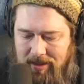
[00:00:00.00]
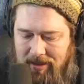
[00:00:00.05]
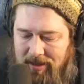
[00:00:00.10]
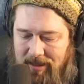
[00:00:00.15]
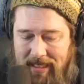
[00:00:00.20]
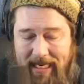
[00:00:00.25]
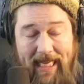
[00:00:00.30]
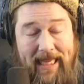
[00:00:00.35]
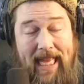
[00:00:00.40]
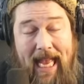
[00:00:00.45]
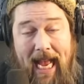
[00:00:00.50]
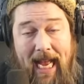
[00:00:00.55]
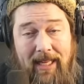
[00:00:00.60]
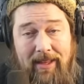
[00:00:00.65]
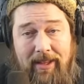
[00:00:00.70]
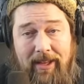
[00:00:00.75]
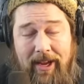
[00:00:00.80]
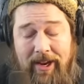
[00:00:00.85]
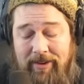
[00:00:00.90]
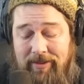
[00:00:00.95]
got the
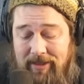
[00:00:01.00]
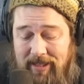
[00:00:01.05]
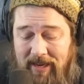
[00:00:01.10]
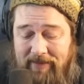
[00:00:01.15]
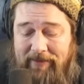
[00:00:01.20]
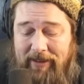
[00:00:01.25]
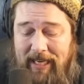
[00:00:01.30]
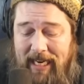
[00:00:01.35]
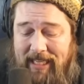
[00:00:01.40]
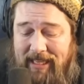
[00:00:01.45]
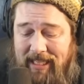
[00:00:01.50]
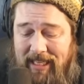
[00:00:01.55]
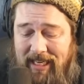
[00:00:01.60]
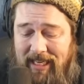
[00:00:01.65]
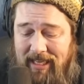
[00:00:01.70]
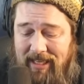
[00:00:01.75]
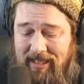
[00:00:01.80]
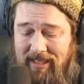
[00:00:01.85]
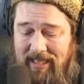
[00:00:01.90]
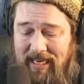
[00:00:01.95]
hat though. Definitely got
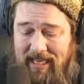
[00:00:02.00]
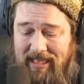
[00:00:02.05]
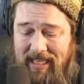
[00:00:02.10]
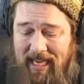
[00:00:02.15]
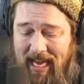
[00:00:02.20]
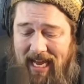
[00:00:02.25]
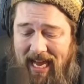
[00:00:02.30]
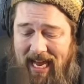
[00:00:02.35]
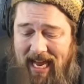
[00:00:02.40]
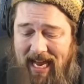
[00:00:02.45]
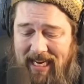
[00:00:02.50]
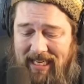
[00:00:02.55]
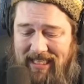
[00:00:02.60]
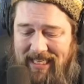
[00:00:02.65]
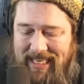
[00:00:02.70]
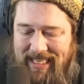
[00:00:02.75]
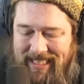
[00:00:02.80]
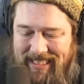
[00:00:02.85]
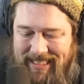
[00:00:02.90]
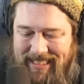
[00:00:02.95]
the hat.
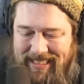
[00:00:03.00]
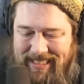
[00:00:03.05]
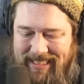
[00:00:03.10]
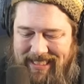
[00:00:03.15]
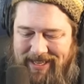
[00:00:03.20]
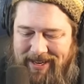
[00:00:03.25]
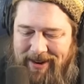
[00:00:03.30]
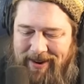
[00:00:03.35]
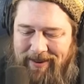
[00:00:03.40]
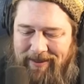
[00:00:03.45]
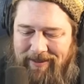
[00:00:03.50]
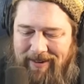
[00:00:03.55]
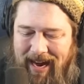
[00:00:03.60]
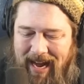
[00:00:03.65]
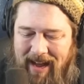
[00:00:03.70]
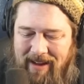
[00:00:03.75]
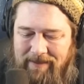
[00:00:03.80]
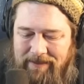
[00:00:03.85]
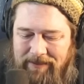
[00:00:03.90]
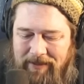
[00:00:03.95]

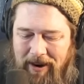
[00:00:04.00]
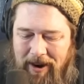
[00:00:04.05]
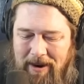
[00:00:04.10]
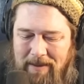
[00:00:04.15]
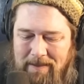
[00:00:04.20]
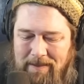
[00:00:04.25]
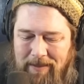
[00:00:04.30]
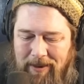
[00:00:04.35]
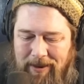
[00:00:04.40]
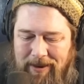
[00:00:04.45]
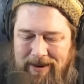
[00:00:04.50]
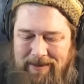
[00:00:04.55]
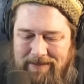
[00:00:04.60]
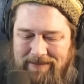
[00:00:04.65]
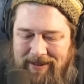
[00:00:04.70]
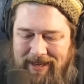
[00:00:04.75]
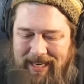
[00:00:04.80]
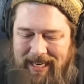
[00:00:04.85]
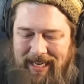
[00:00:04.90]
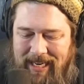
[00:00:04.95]
Rot Farm
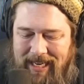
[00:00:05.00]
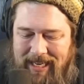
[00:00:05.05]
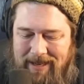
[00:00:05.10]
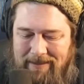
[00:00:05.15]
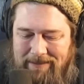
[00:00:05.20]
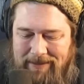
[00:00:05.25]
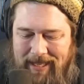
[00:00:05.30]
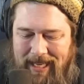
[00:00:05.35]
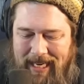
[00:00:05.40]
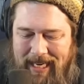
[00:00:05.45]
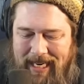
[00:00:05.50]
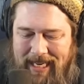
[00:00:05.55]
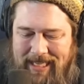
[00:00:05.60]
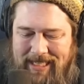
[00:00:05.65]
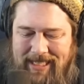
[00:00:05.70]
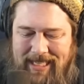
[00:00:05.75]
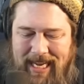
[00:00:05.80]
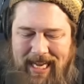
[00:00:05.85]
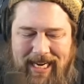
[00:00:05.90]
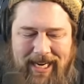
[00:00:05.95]
Mortipede,
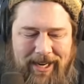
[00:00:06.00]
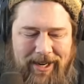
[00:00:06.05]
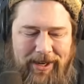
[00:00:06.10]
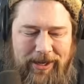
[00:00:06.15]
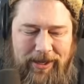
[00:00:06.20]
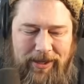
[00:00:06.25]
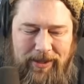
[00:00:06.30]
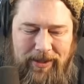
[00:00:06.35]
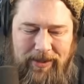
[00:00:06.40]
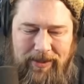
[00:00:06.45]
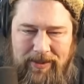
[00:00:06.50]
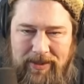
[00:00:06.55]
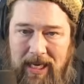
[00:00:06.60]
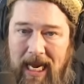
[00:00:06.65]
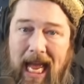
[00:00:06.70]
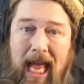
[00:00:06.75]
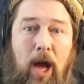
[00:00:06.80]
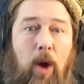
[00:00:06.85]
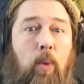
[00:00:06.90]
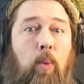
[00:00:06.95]
Plains, and an Ooze.
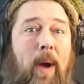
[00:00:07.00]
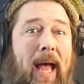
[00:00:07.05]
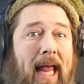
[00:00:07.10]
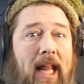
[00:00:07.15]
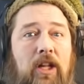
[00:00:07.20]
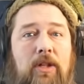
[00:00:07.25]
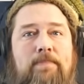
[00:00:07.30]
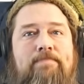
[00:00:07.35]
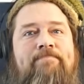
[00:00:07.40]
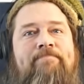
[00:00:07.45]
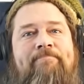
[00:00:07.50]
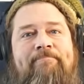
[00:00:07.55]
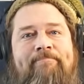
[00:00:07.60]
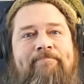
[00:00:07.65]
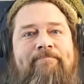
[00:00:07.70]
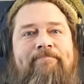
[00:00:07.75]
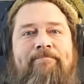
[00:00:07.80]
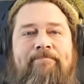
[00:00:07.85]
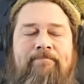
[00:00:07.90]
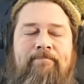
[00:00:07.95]
Well,
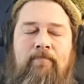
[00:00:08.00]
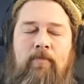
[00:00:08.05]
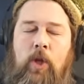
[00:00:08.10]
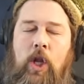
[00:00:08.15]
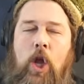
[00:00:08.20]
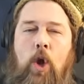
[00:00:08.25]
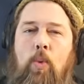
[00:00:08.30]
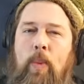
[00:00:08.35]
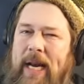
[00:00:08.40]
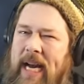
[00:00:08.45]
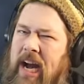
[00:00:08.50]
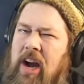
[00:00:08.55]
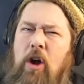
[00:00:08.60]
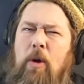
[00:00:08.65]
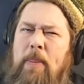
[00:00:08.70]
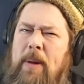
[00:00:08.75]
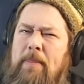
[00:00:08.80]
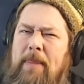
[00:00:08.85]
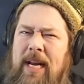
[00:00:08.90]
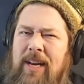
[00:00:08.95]
we didn't
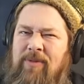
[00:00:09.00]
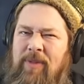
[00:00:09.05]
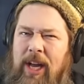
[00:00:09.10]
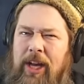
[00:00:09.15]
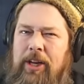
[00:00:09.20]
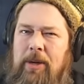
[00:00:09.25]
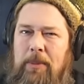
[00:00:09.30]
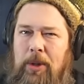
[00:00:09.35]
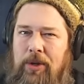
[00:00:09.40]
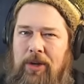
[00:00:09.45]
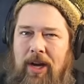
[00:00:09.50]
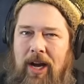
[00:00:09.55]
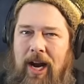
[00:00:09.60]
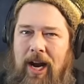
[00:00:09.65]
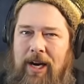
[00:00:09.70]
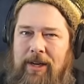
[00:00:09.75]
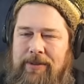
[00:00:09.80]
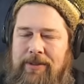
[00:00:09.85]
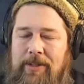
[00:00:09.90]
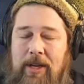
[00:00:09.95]
open many valuable
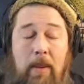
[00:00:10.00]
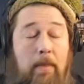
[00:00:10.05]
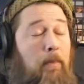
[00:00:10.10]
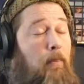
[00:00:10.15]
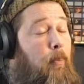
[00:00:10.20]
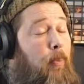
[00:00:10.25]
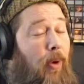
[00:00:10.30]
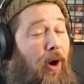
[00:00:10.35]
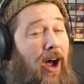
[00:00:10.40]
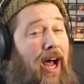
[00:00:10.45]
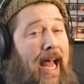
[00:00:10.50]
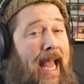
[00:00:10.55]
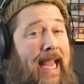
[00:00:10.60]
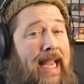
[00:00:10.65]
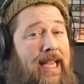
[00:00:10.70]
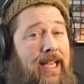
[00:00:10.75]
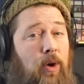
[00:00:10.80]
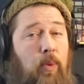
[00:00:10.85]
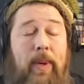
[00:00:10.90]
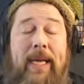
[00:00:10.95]
cards,
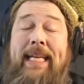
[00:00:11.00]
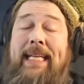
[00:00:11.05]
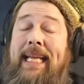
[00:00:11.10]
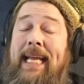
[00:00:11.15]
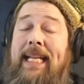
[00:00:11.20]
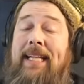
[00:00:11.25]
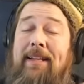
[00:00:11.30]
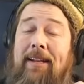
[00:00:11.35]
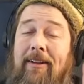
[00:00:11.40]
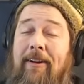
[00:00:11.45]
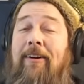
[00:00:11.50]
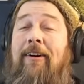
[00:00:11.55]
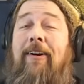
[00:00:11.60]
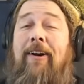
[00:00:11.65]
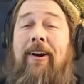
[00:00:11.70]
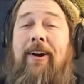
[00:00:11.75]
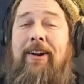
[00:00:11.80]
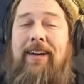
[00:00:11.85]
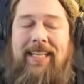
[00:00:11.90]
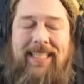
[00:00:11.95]
but we did
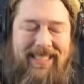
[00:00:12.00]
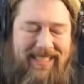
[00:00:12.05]
learn